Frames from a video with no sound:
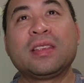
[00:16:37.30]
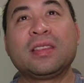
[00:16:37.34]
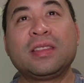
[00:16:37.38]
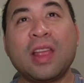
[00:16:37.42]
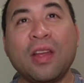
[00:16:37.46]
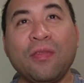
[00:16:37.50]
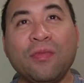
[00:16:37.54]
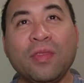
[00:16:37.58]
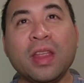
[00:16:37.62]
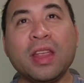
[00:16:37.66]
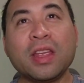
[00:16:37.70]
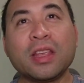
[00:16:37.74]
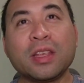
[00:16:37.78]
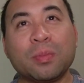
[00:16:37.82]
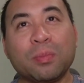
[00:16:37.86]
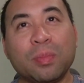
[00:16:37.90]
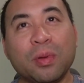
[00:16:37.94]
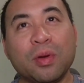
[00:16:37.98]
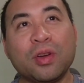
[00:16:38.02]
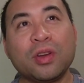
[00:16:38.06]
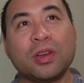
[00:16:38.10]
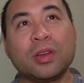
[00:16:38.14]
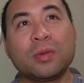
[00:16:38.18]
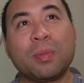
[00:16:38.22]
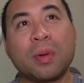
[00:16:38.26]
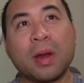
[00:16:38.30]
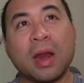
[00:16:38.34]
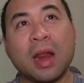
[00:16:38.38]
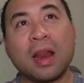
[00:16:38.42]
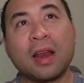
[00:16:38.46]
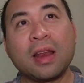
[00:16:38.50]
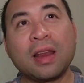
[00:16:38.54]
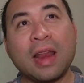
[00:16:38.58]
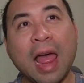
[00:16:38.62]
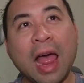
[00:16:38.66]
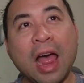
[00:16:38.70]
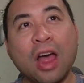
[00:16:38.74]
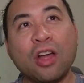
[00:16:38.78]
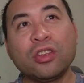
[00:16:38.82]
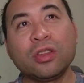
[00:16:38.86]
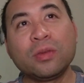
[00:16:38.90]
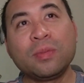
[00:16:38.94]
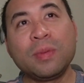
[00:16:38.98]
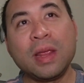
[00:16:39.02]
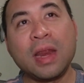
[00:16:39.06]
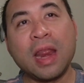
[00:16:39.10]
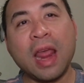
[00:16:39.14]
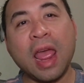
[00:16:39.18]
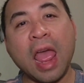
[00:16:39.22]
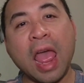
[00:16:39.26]
definitely a splurge, but it allows
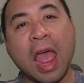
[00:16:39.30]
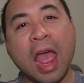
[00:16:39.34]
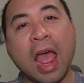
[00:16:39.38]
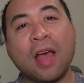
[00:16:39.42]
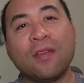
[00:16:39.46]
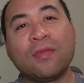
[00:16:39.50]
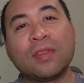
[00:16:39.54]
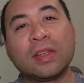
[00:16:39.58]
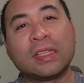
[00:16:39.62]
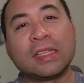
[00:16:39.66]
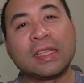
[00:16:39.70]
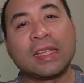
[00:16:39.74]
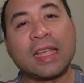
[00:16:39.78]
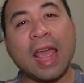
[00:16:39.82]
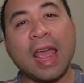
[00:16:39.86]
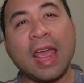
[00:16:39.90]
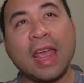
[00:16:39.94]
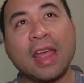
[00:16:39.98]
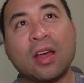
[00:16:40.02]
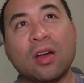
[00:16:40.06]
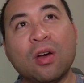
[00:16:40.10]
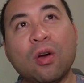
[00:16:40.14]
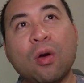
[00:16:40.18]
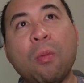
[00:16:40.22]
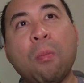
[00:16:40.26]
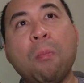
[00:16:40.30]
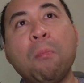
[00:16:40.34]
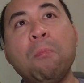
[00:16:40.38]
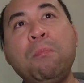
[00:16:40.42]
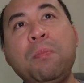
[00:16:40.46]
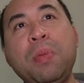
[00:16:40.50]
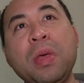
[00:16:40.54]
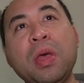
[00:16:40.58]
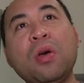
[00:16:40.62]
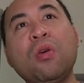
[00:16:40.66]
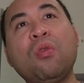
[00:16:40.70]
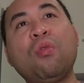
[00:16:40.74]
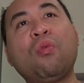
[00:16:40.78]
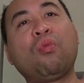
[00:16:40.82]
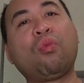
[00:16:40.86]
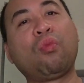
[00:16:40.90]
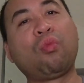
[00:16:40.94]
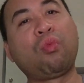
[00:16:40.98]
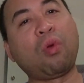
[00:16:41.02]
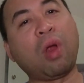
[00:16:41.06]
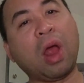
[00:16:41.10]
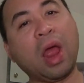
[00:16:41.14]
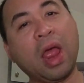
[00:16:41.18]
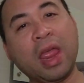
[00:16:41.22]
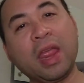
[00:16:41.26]
me to have a scale built
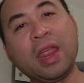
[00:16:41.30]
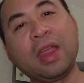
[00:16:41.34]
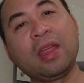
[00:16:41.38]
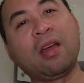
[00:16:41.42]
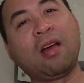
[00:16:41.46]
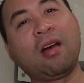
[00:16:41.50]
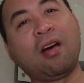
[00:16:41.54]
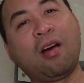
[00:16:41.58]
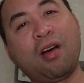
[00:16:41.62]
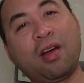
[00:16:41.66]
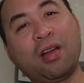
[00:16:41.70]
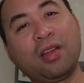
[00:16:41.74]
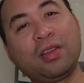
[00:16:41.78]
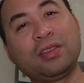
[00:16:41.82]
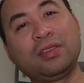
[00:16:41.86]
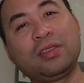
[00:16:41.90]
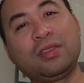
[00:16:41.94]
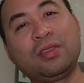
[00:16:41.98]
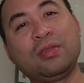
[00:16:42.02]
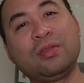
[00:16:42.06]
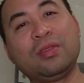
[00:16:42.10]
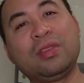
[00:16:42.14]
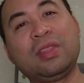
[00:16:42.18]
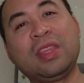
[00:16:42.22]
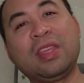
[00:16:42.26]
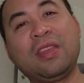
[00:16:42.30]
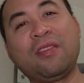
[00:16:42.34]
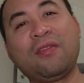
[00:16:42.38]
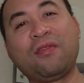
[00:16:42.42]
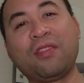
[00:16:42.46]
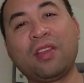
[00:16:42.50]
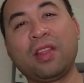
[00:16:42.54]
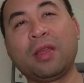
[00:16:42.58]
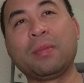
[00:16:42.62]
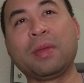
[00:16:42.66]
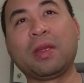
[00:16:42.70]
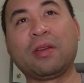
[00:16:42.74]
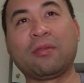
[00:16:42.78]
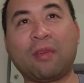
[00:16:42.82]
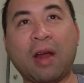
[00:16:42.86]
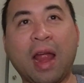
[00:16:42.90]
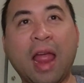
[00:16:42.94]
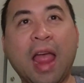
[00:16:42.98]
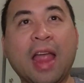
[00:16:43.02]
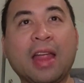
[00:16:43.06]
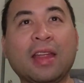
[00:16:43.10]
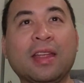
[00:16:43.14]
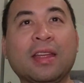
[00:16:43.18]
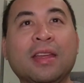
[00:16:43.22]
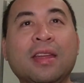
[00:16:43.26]
right onto the filament
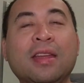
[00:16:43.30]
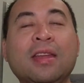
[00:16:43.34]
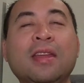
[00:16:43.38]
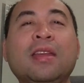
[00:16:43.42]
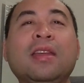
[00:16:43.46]
rack.